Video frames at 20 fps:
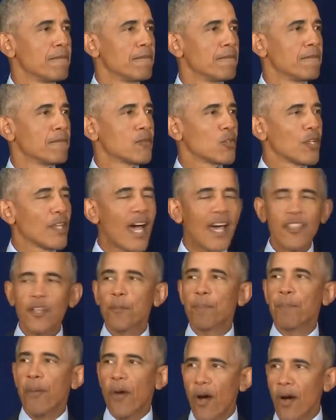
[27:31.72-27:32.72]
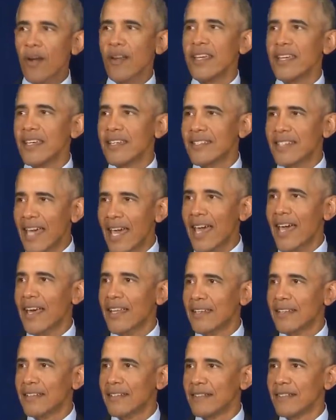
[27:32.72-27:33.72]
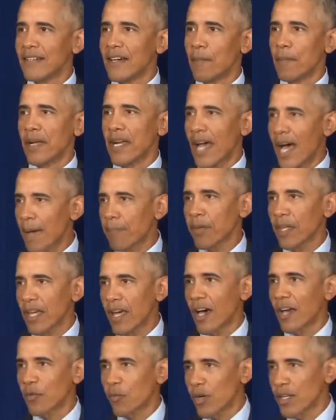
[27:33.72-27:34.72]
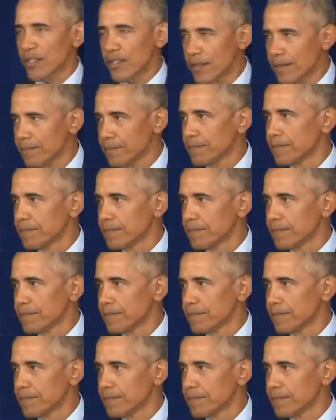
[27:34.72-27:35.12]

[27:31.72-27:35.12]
So neither party has had a monopoly on wisdom.